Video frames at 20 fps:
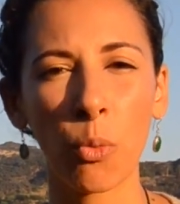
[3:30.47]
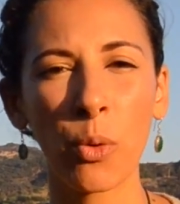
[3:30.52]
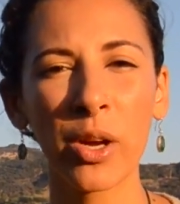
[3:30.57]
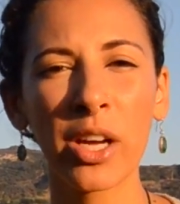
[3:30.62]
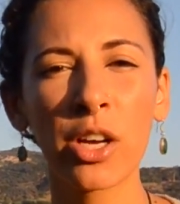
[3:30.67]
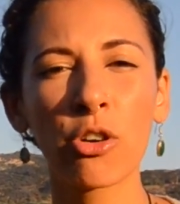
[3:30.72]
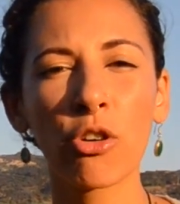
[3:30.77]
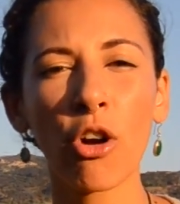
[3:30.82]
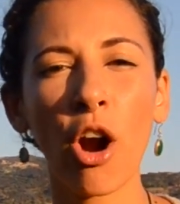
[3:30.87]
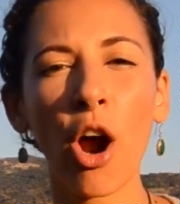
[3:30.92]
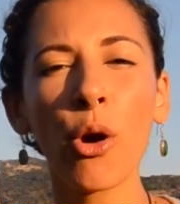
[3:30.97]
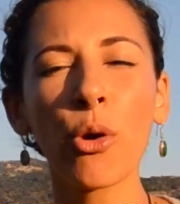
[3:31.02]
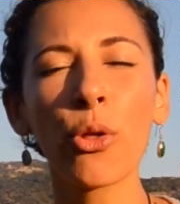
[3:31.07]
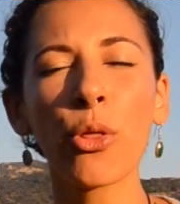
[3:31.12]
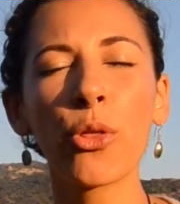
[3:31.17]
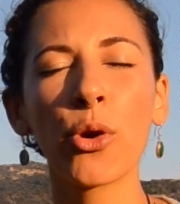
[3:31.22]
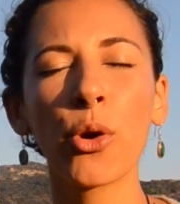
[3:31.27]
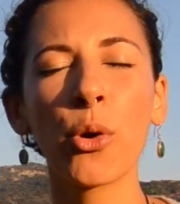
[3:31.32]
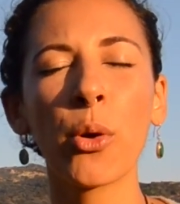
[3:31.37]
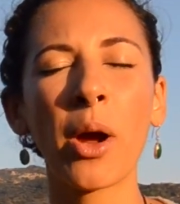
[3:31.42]
We grow
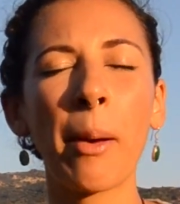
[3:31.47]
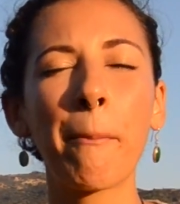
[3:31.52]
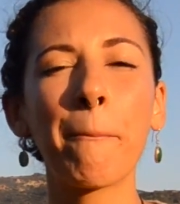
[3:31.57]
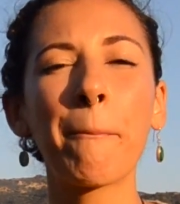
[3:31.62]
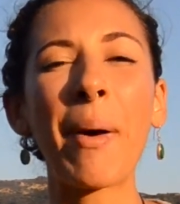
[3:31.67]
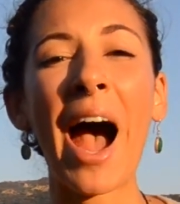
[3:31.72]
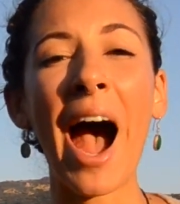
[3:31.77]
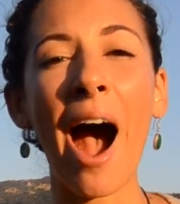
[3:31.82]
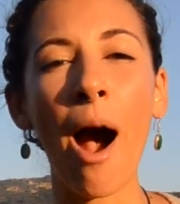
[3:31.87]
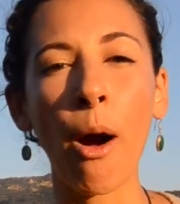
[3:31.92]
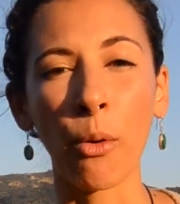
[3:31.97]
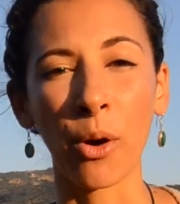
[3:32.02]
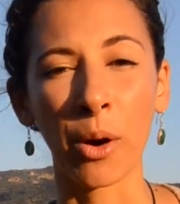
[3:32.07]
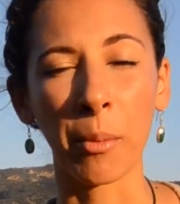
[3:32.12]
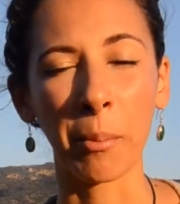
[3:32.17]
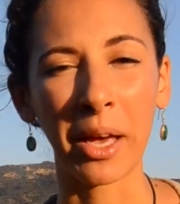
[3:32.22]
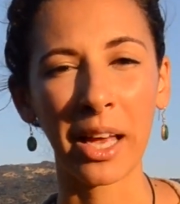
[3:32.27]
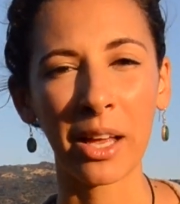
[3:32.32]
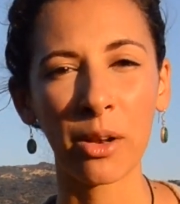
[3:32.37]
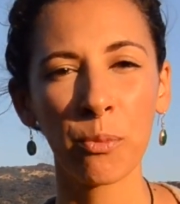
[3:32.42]
through
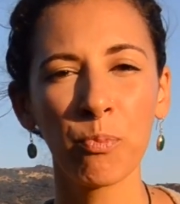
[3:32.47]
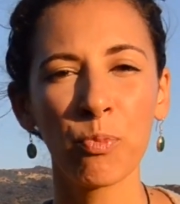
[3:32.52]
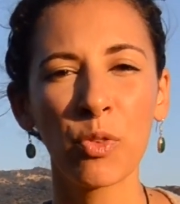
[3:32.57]
empowerment.